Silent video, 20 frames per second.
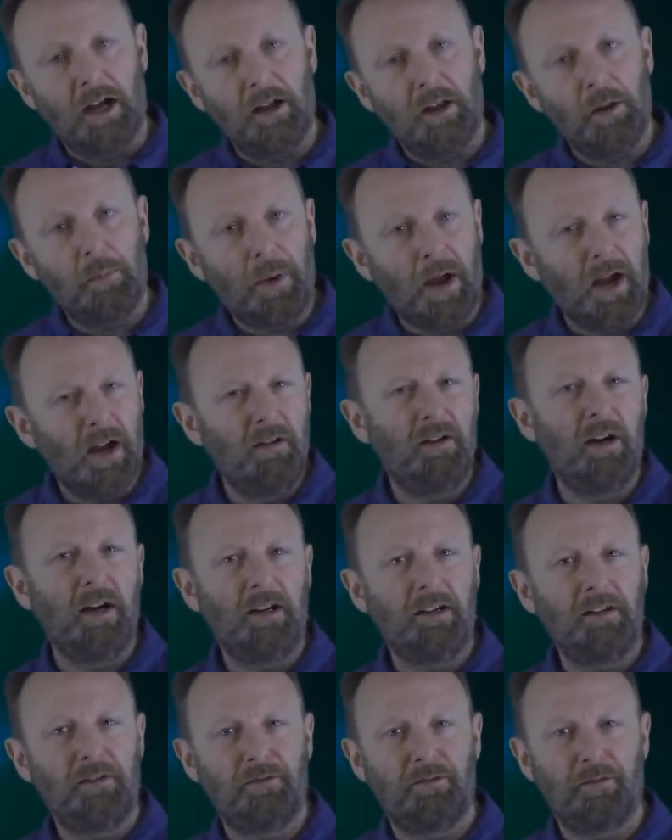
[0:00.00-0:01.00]
the pay
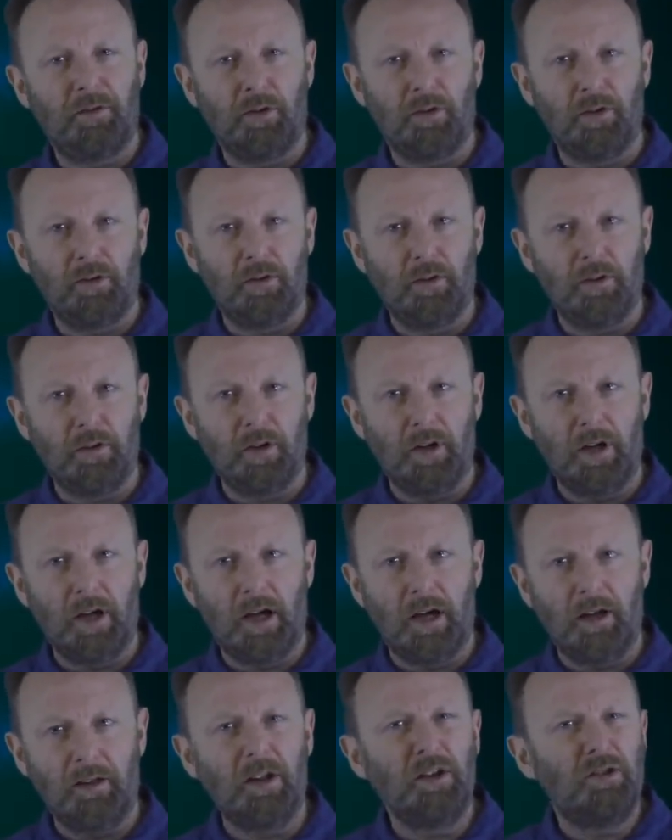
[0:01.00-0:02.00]
rates for
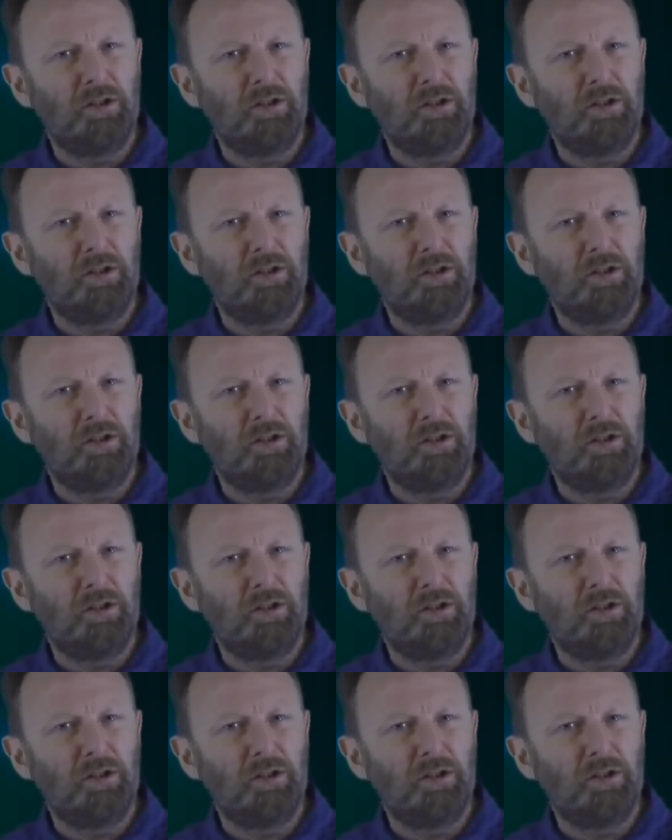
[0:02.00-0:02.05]
the